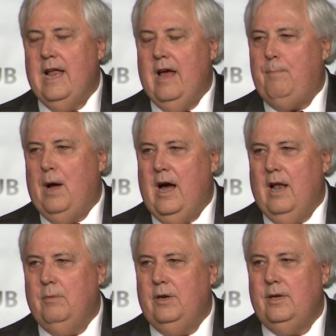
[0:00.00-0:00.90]
our
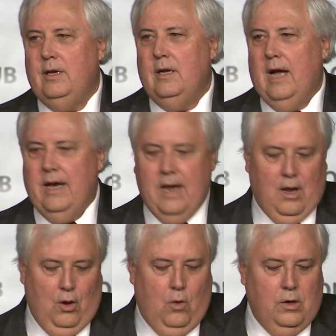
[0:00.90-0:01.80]
parliament and in our
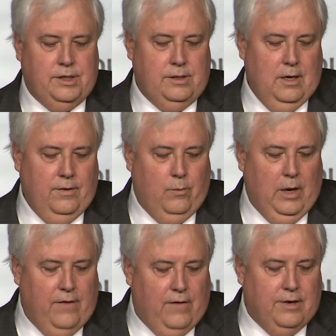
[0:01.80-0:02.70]
laws that we
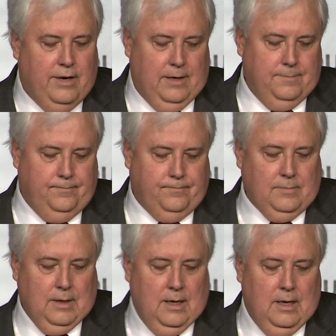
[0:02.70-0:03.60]
live under.
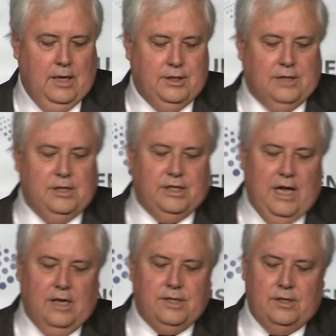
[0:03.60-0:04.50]
Justice
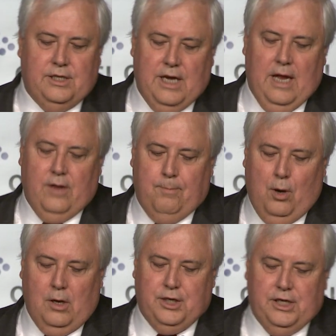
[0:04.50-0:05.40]
Dowsett said that
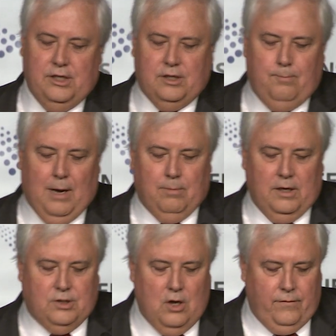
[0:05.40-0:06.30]
politicians and public
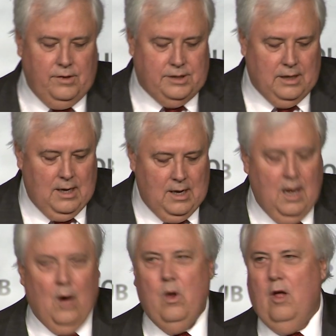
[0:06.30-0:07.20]
servants
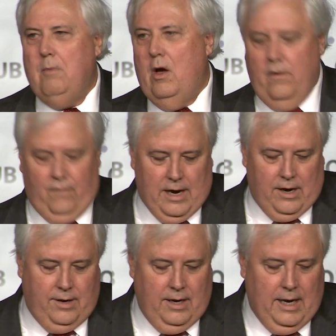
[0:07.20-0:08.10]
are
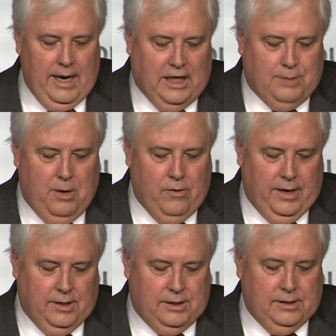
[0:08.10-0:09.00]
well-motivated
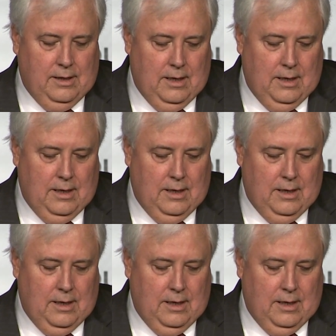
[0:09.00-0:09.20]
experience,